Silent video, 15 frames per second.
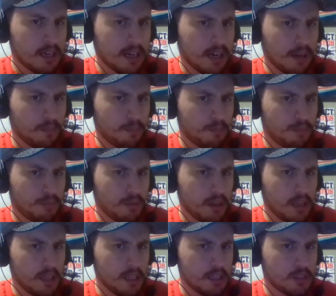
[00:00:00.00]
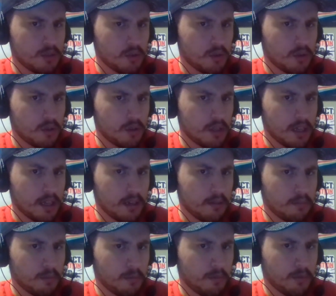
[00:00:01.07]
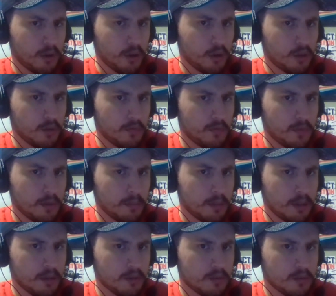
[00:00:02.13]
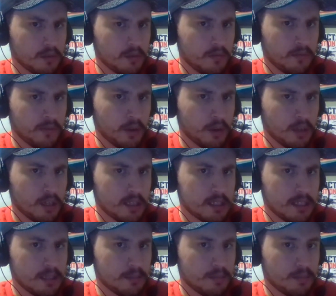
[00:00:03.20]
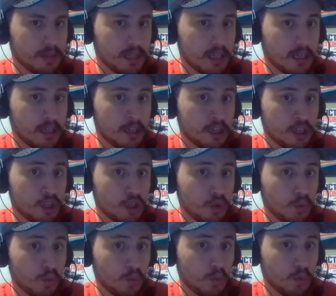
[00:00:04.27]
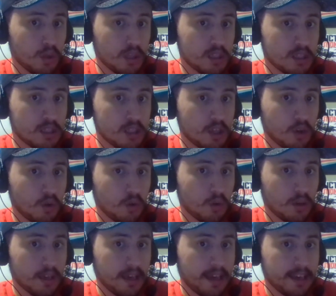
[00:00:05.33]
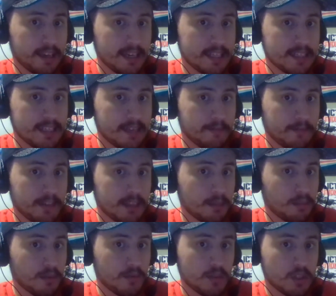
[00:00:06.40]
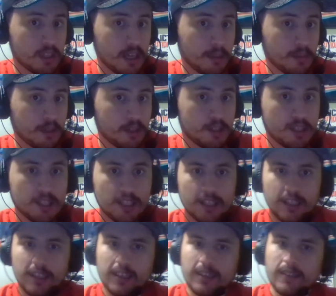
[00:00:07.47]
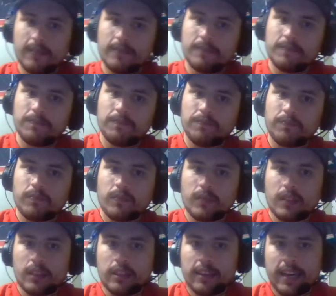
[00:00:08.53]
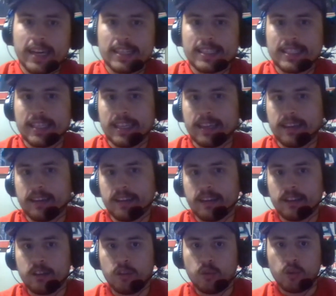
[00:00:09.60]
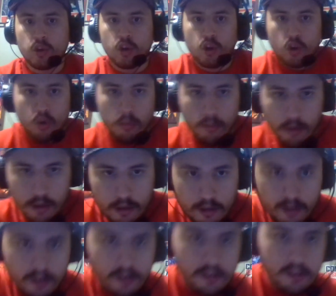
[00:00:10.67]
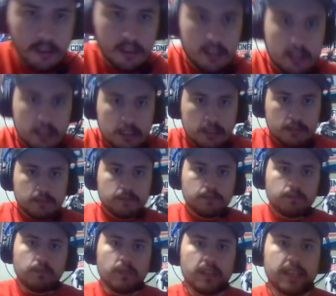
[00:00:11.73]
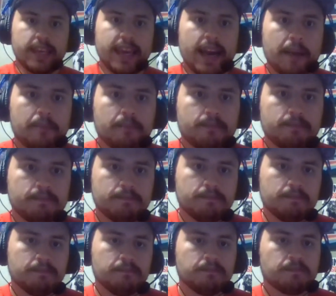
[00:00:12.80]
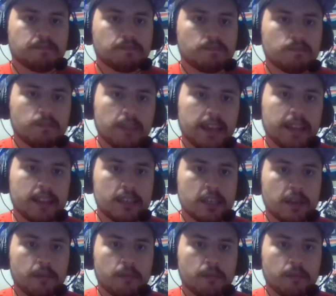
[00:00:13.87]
I'm pretty sure they refer to female Viernes as being a dude. So yeah, you guys didn't read the previous chapters. You guys didn't do your homework. Yeah, they legit